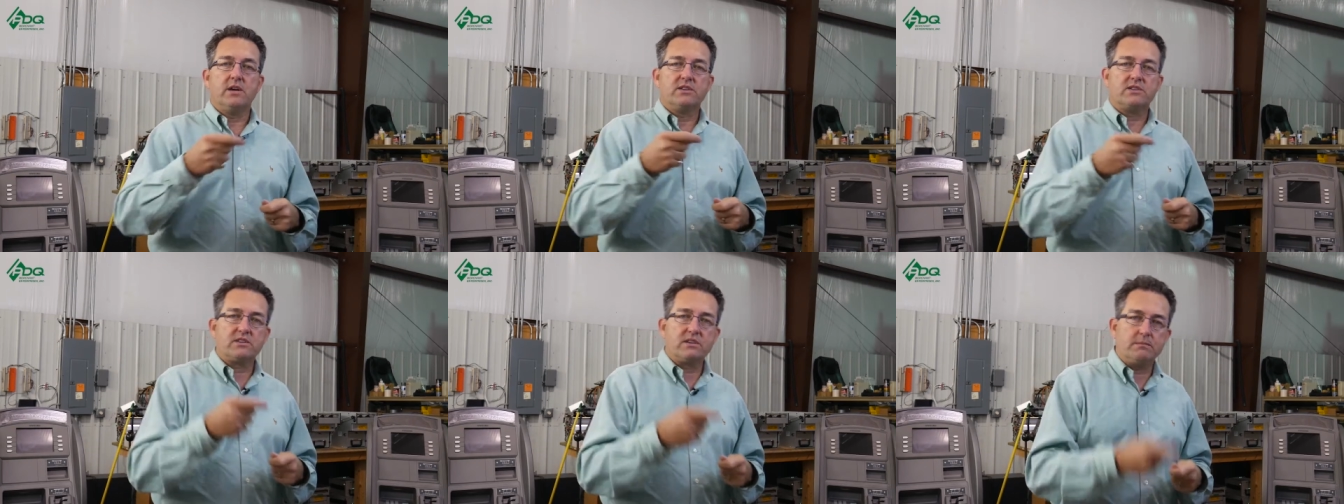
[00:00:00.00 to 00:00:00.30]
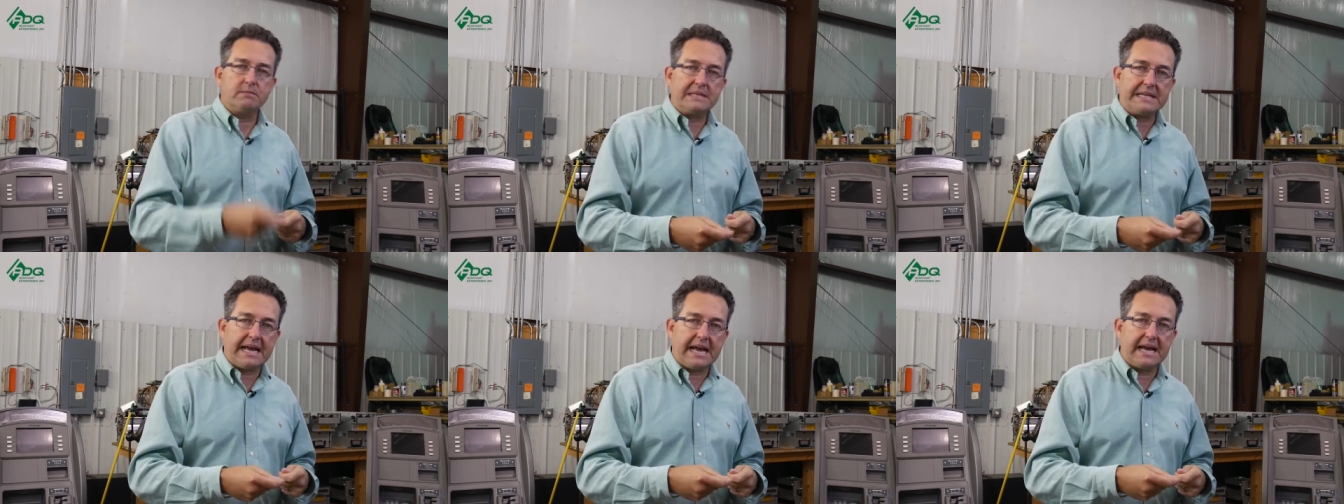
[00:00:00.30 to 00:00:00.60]

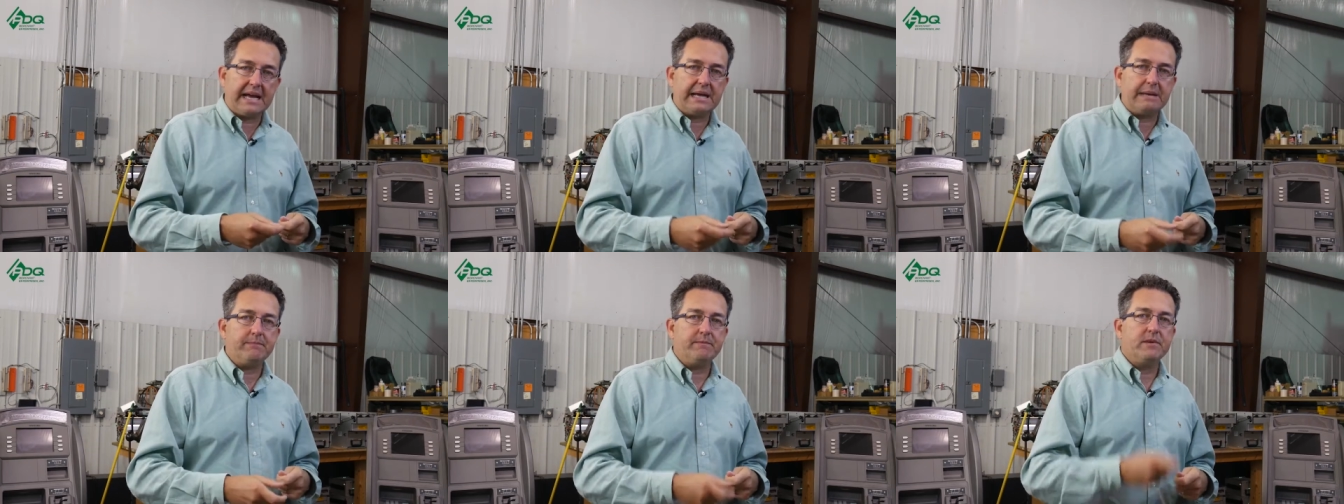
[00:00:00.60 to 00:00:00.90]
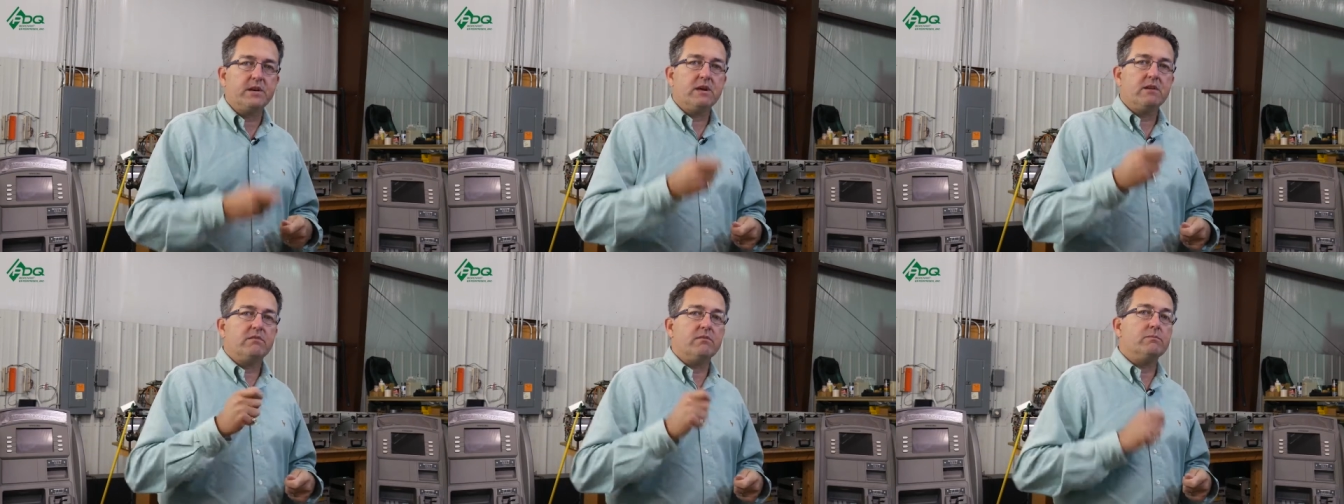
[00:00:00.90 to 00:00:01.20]
some time
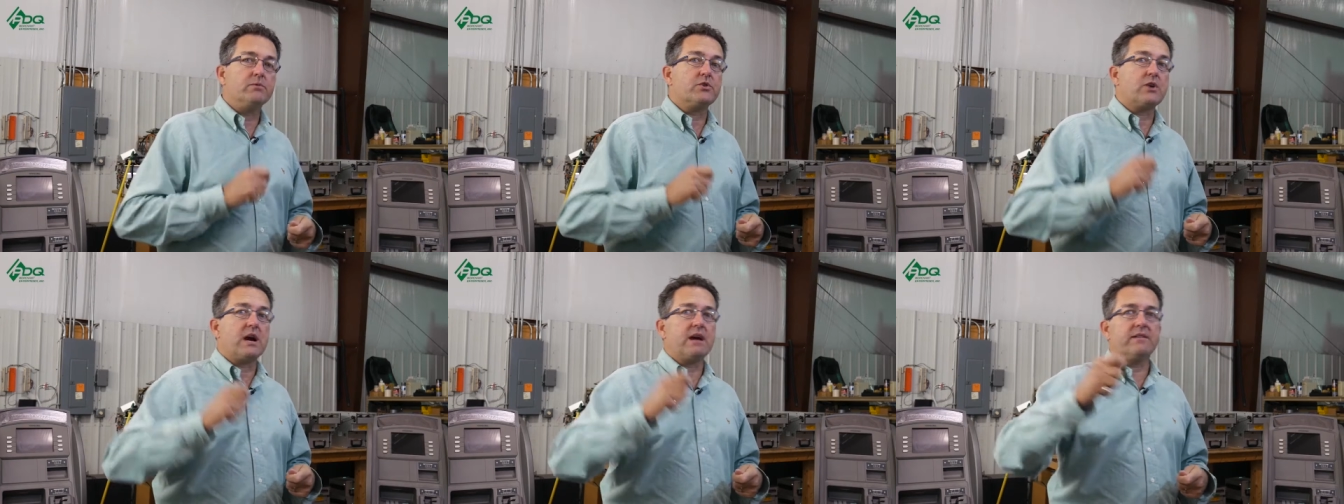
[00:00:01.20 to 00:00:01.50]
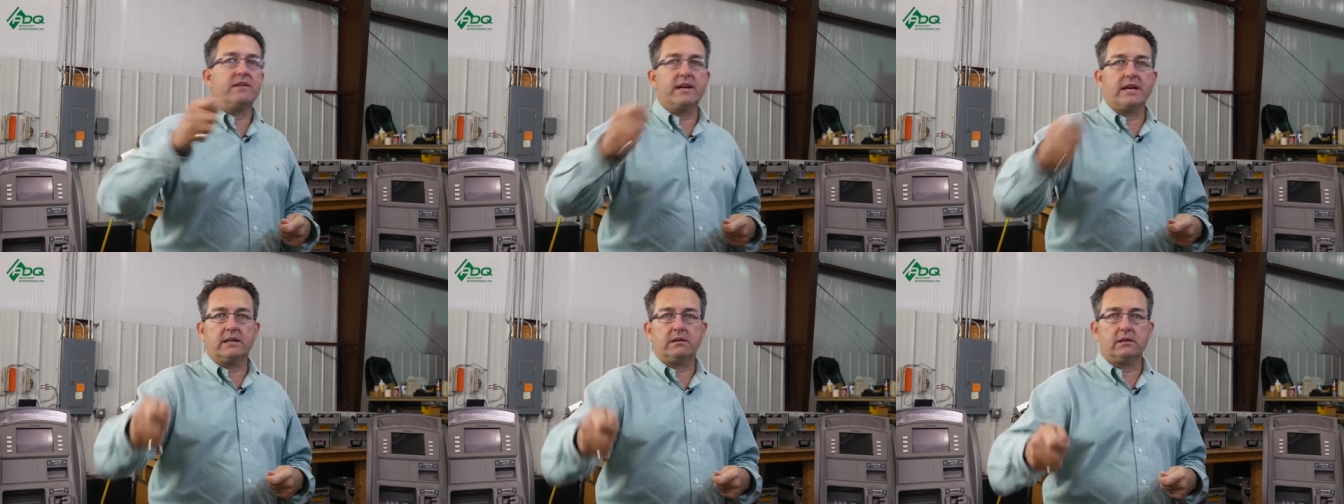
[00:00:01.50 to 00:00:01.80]
from
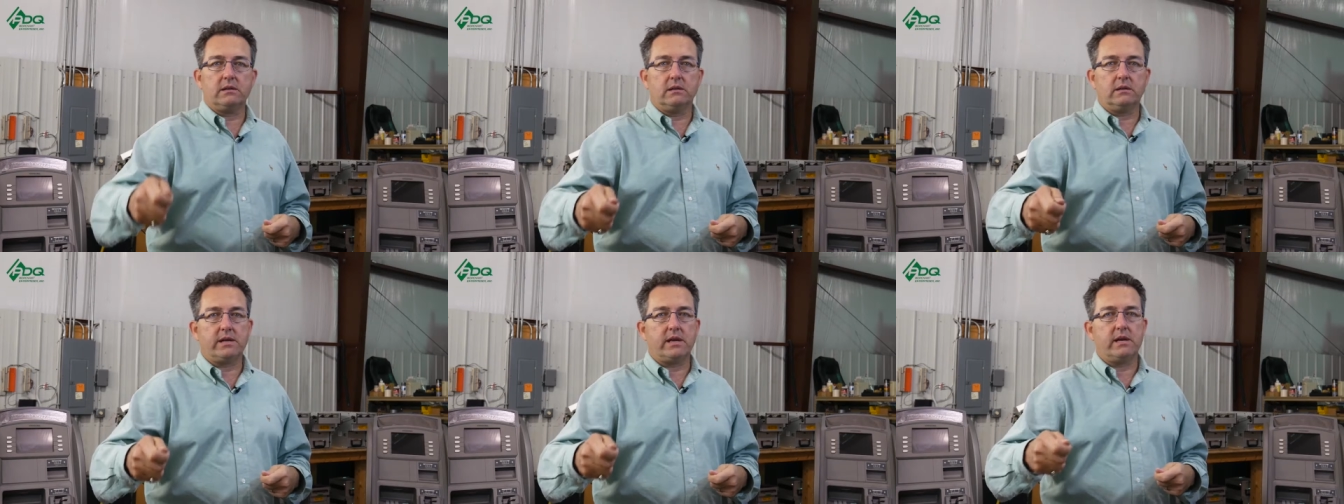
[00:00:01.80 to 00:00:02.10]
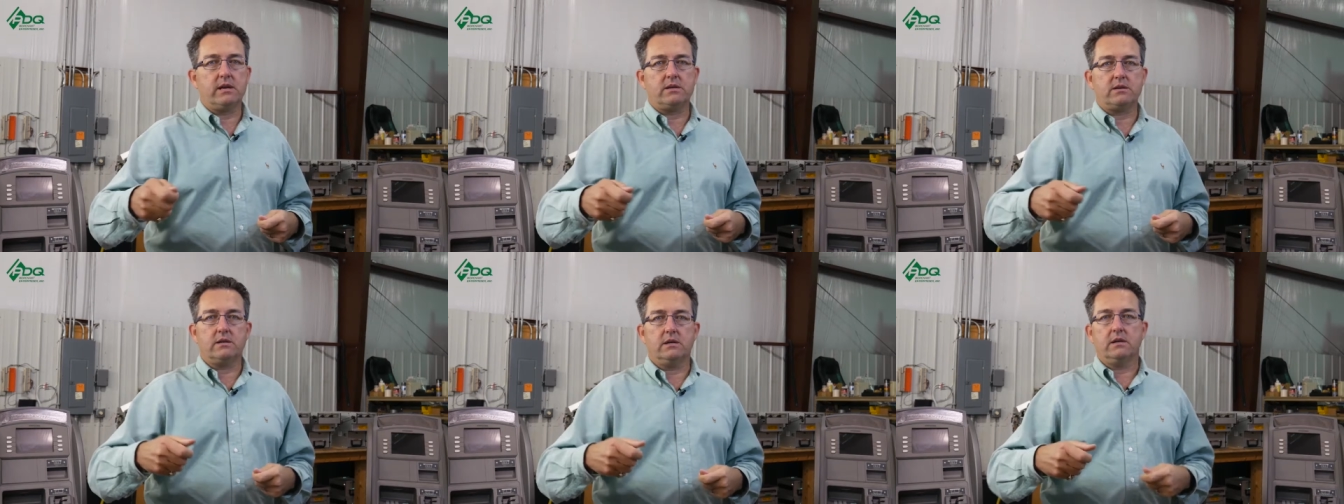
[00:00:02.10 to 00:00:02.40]
driving out to
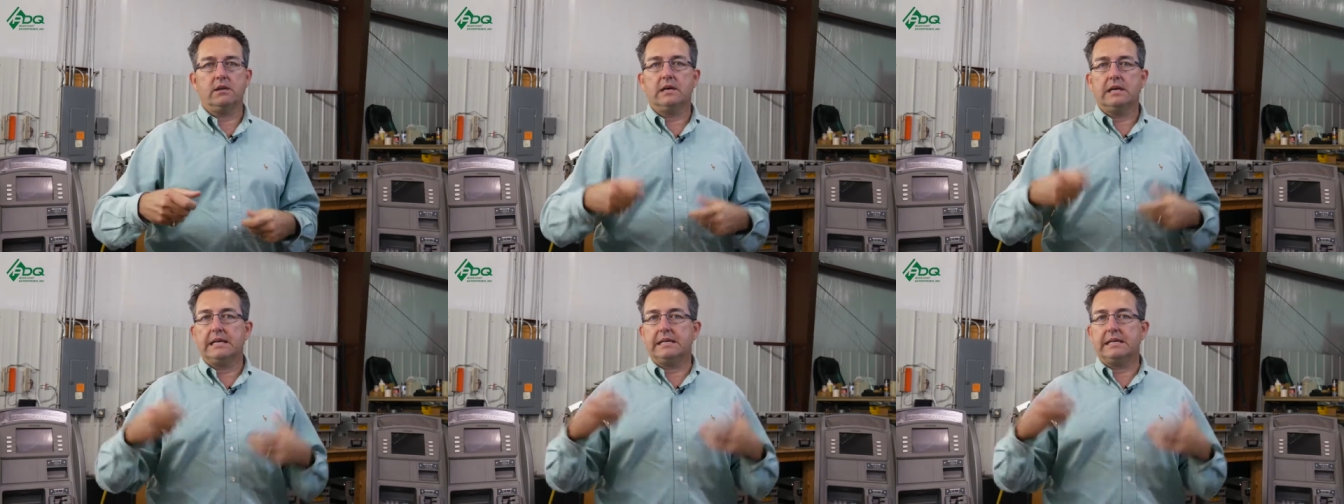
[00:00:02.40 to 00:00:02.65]
location.